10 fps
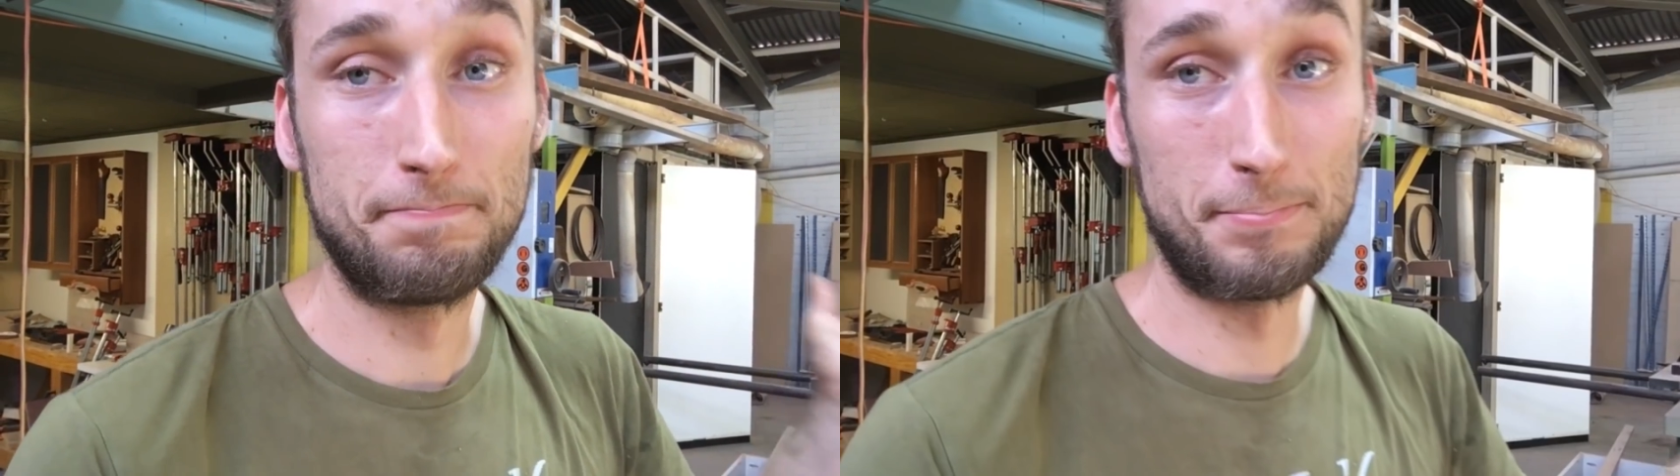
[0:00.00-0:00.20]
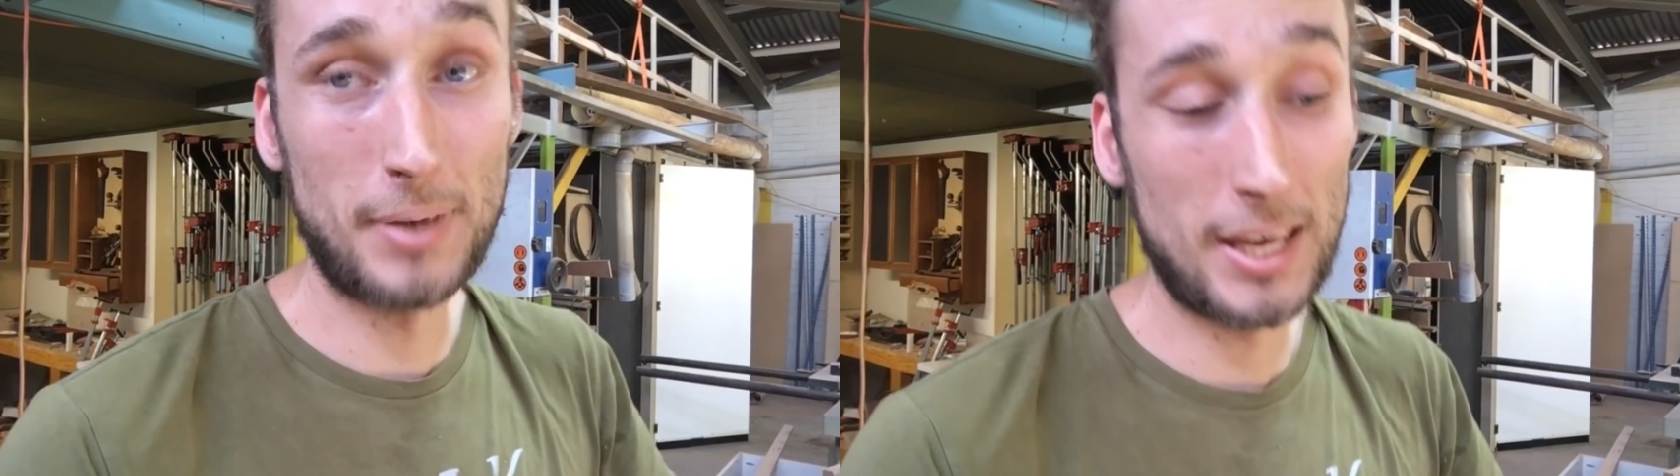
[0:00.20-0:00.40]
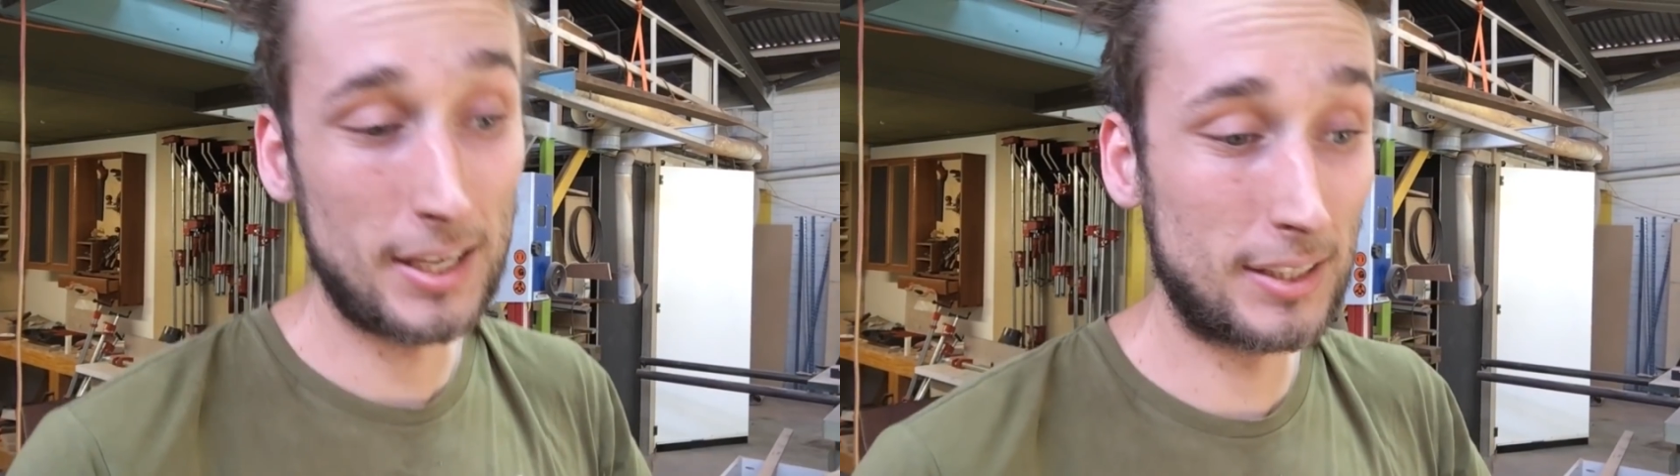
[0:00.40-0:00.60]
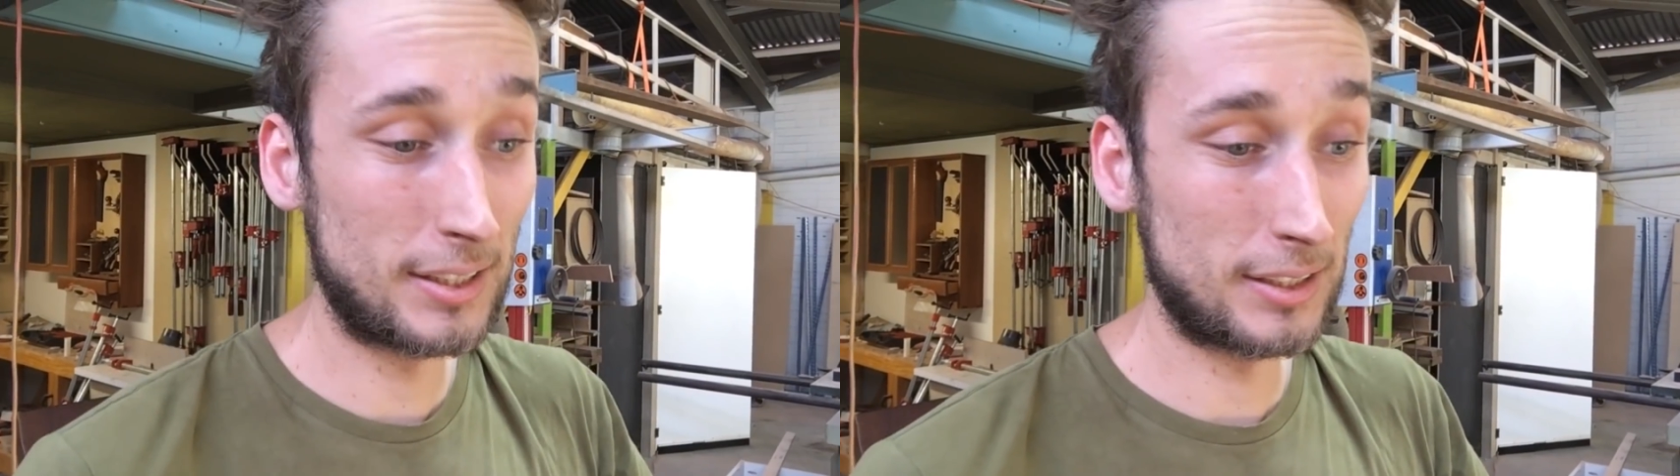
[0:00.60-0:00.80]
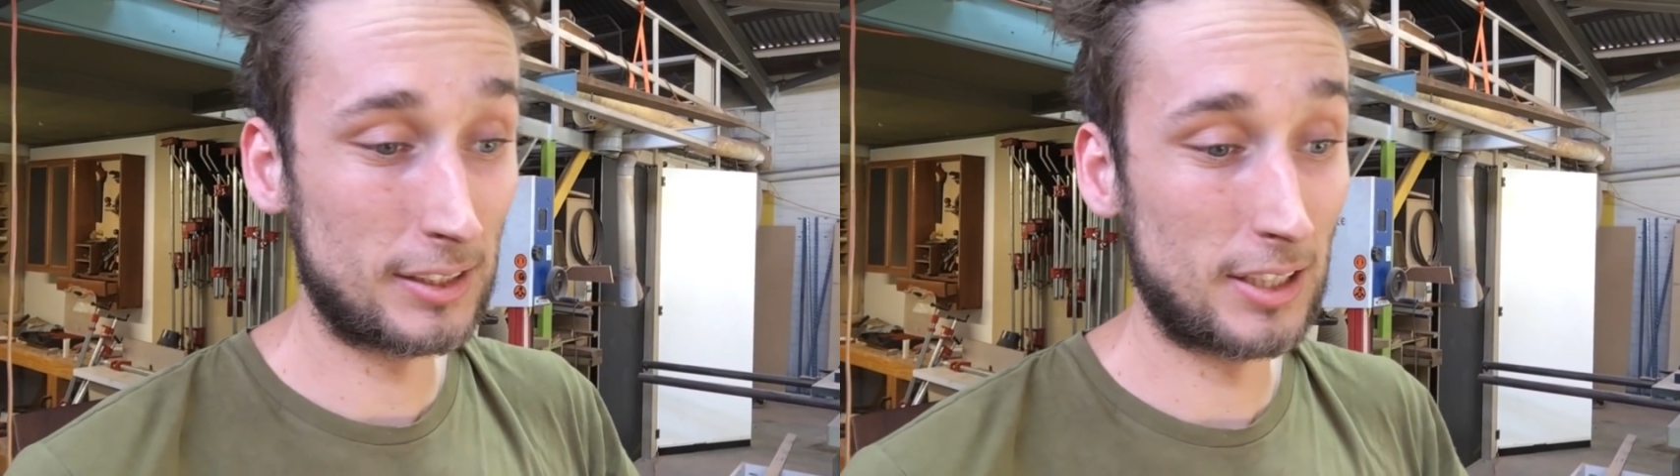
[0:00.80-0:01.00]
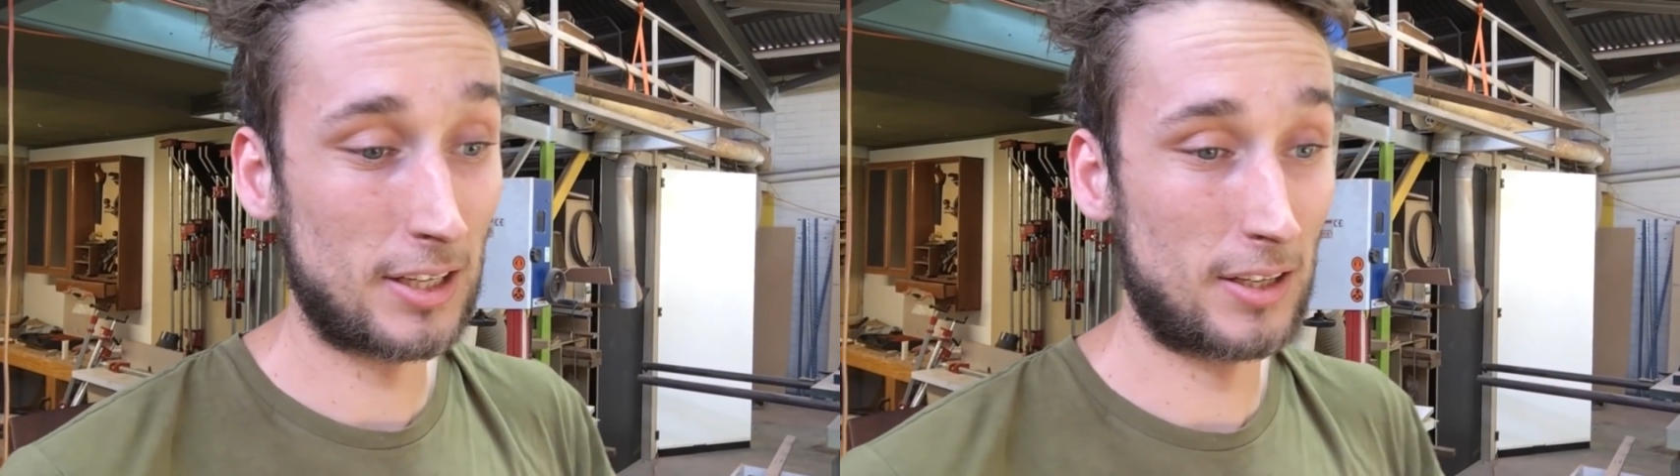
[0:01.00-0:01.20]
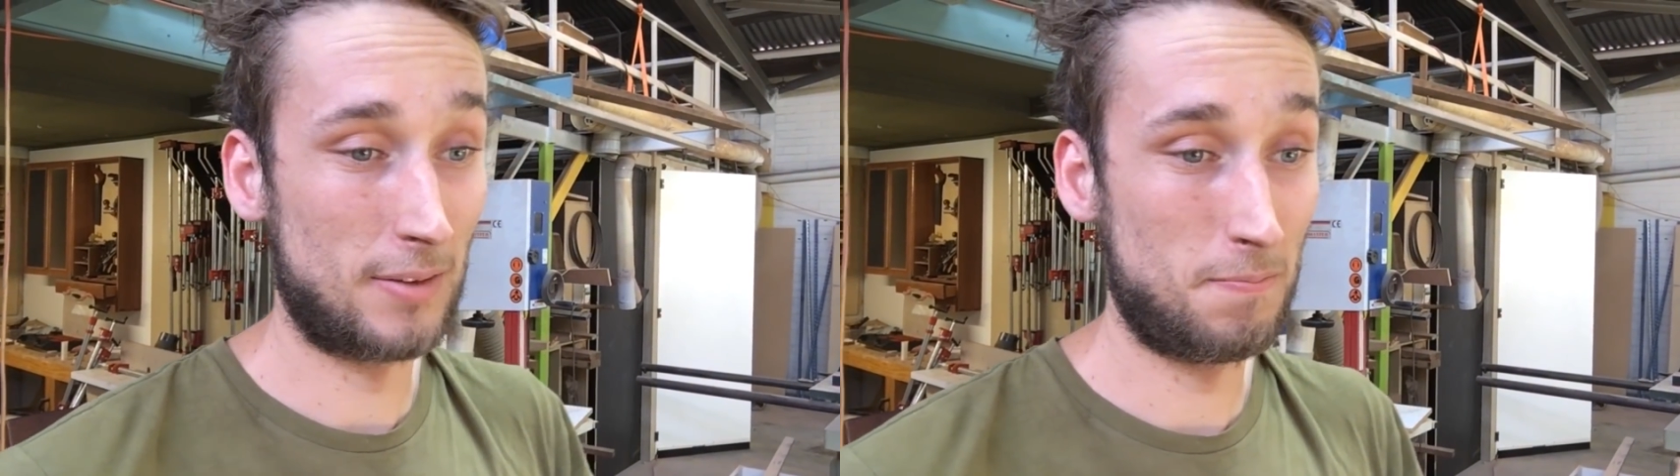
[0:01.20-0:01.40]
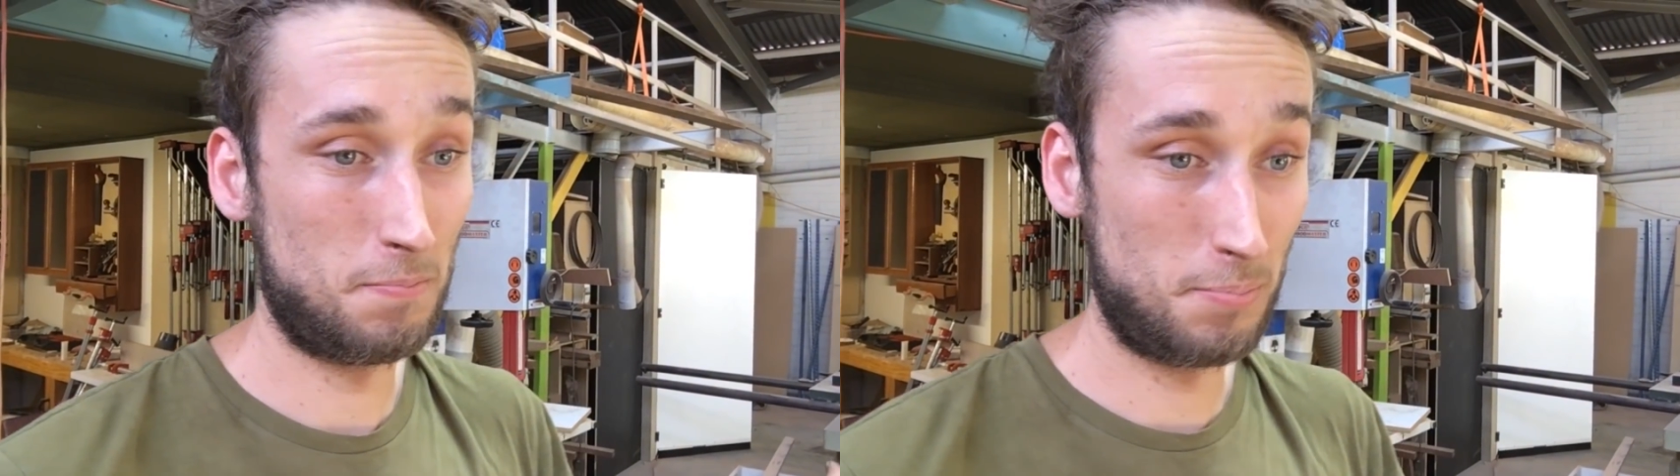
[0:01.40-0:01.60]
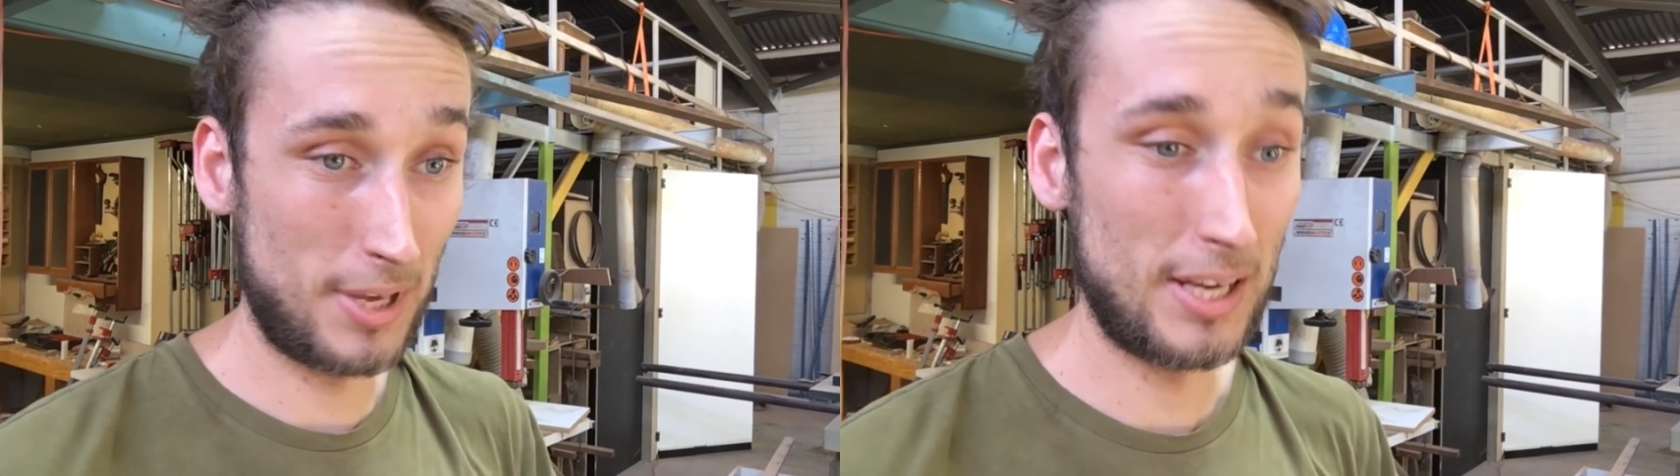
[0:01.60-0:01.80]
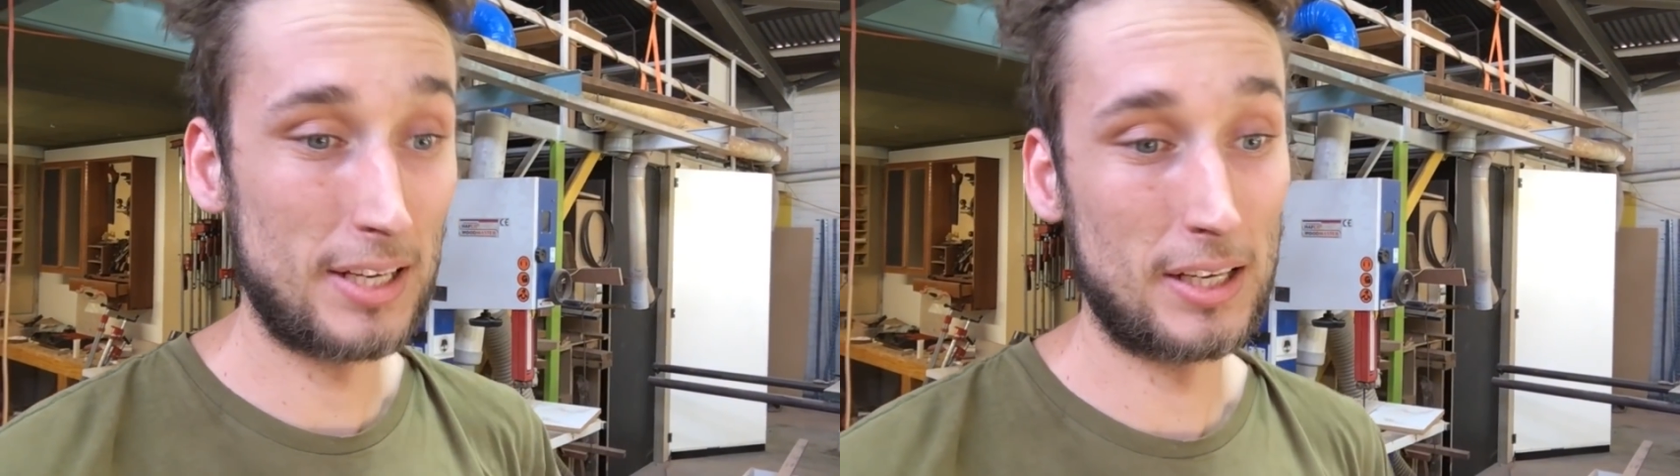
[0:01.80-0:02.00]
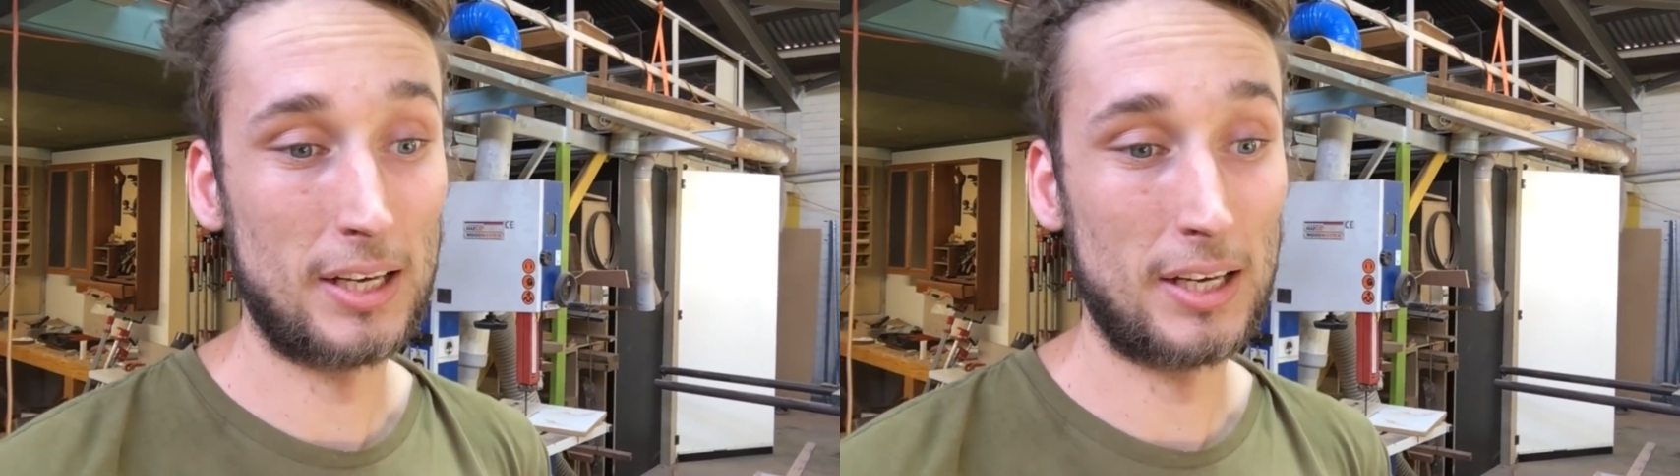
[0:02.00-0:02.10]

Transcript: Big